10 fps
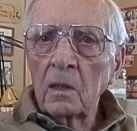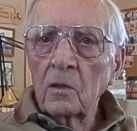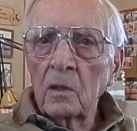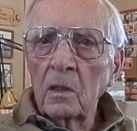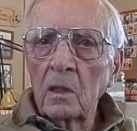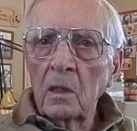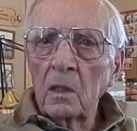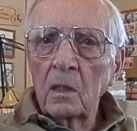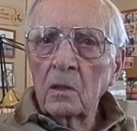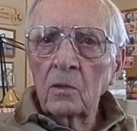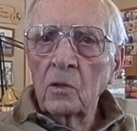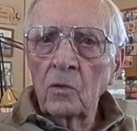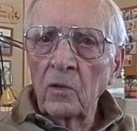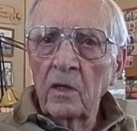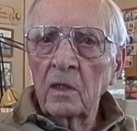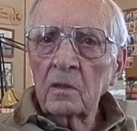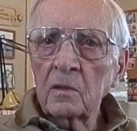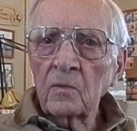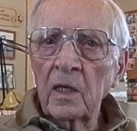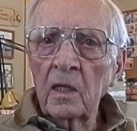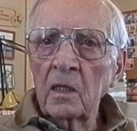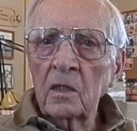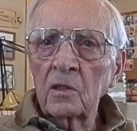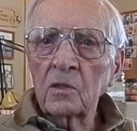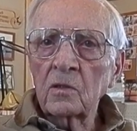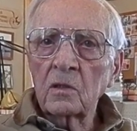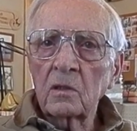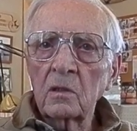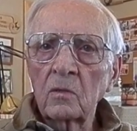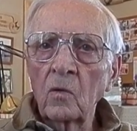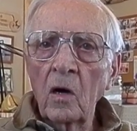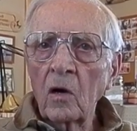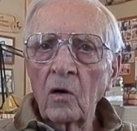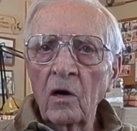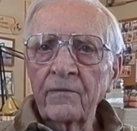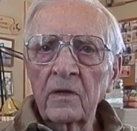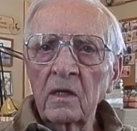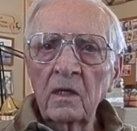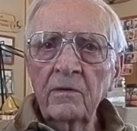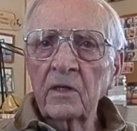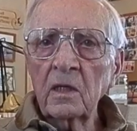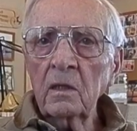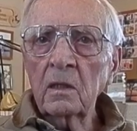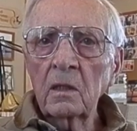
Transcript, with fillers: to, to do this, rather than just walk off and leave it?